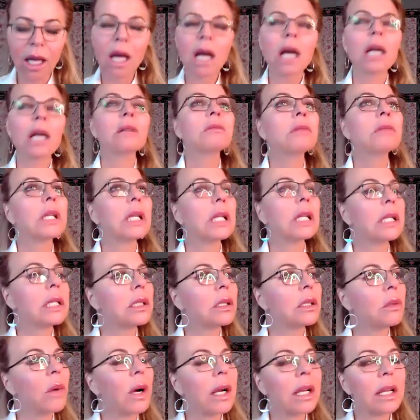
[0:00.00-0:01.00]
I really
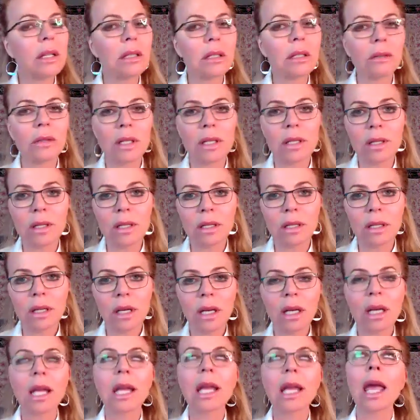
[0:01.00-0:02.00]
don't want to do this.
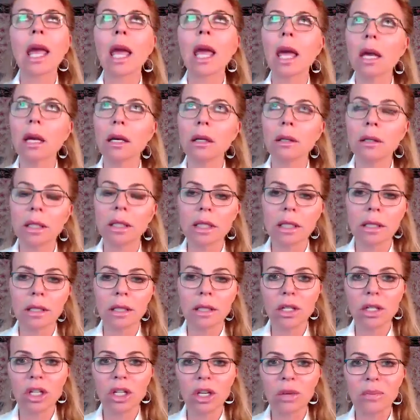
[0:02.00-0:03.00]
I hate going to
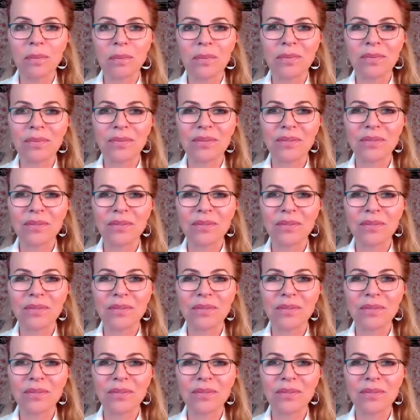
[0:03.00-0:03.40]
the gym.